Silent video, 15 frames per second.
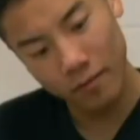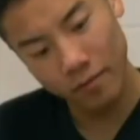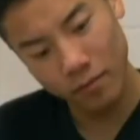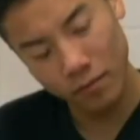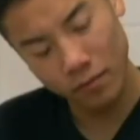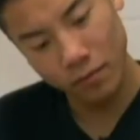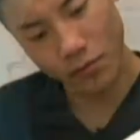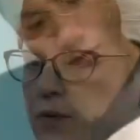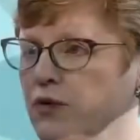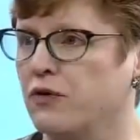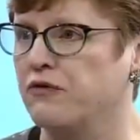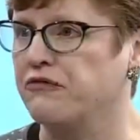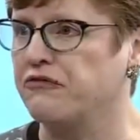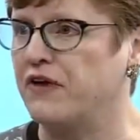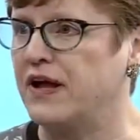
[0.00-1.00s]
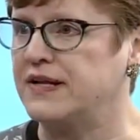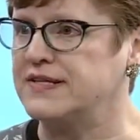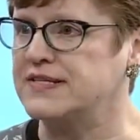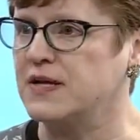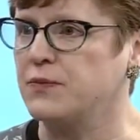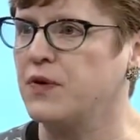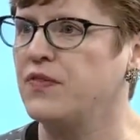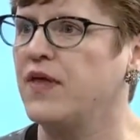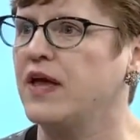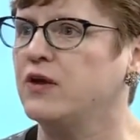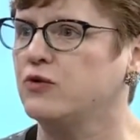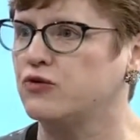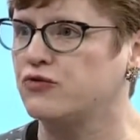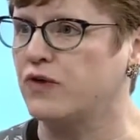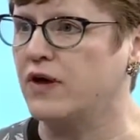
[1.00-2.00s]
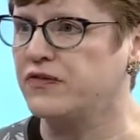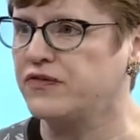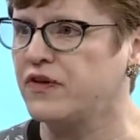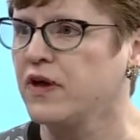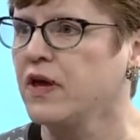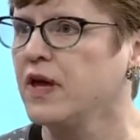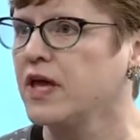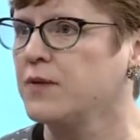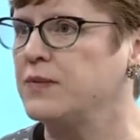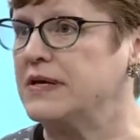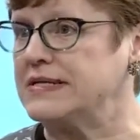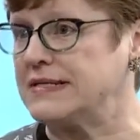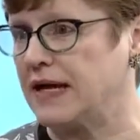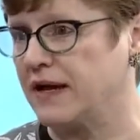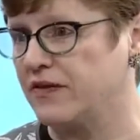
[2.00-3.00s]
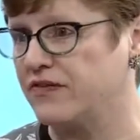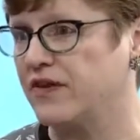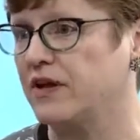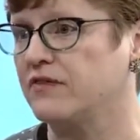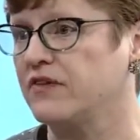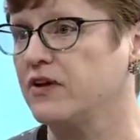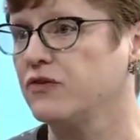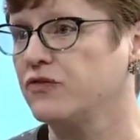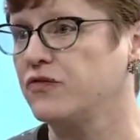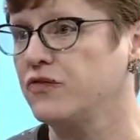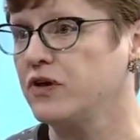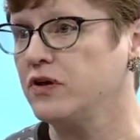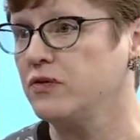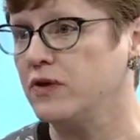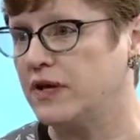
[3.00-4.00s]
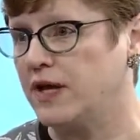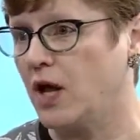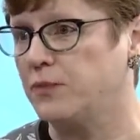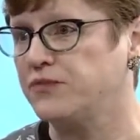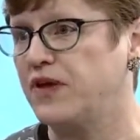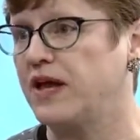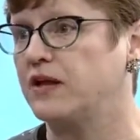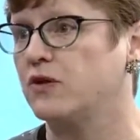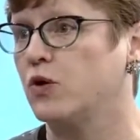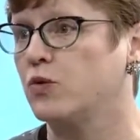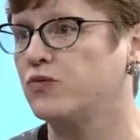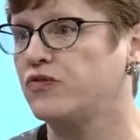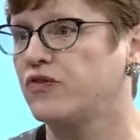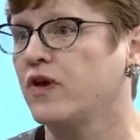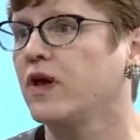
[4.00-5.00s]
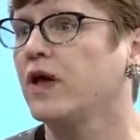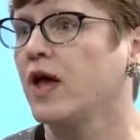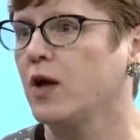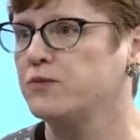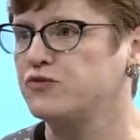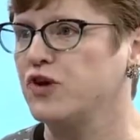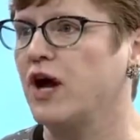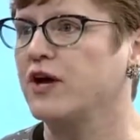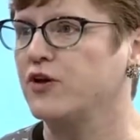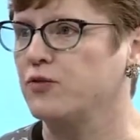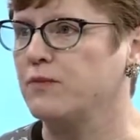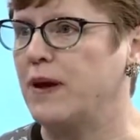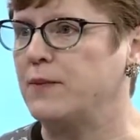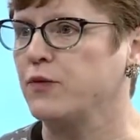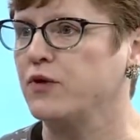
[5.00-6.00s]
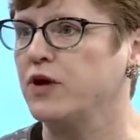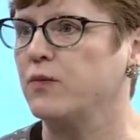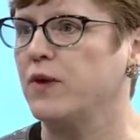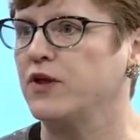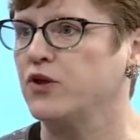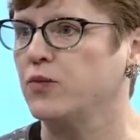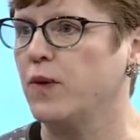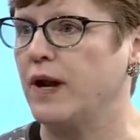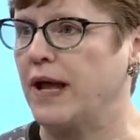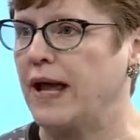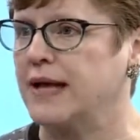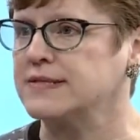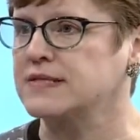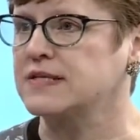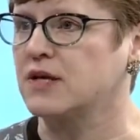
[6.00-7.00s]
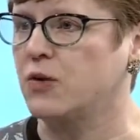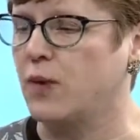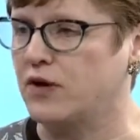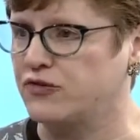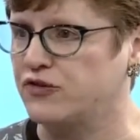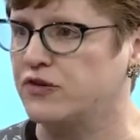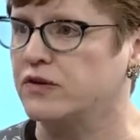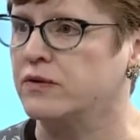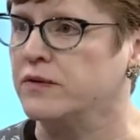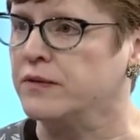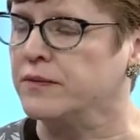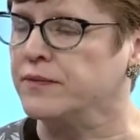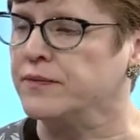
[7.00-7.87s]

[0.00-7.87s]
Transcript: a family member or friend, someone that you trust, can be a second set of ears for you, can help take notes, help jog your memory when you want to ask a question.